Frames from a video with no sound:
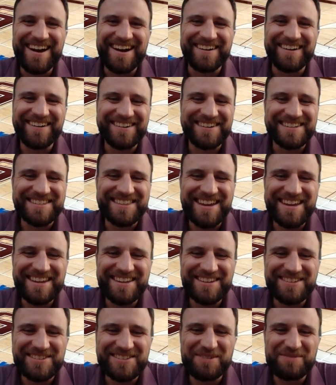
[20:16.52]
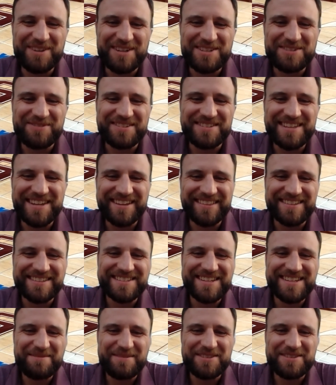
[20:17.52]
Chris, thank you so much for taking the
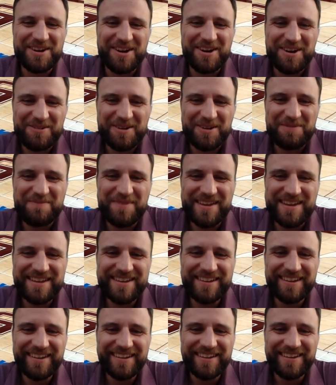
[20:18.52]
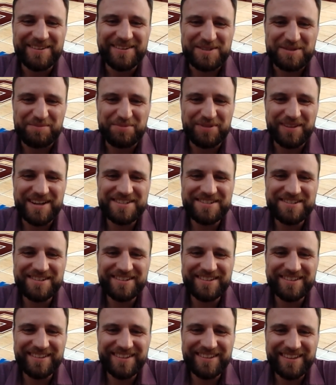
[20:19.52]
time to talk with me. It was a
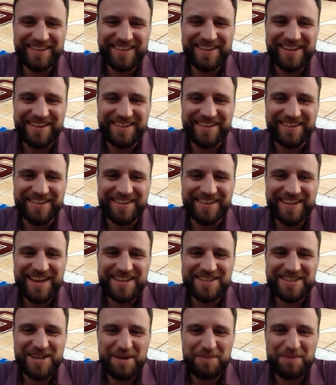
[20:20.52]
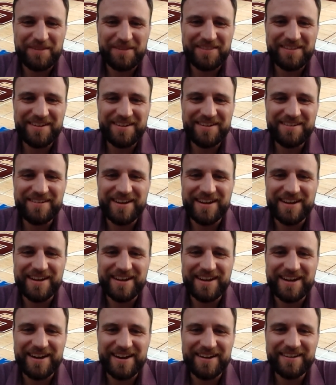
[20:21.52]
pleasure getting to catch up with you, and
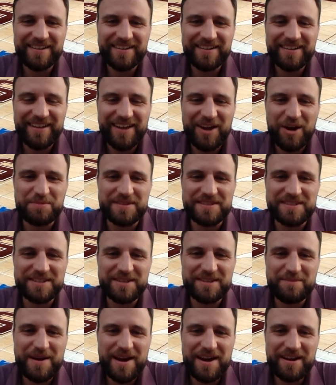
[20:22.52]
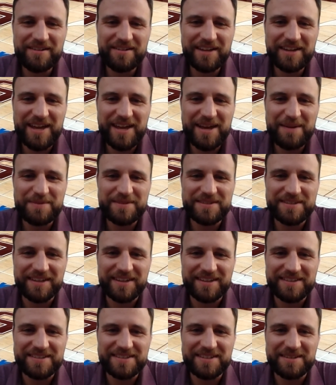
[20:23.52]
I hope to see you back on campus
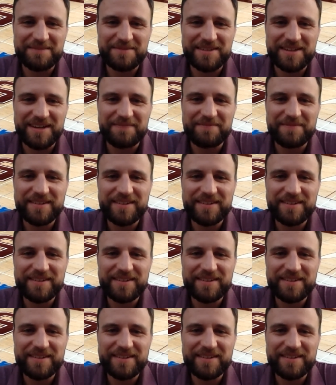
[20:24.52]
again sometime.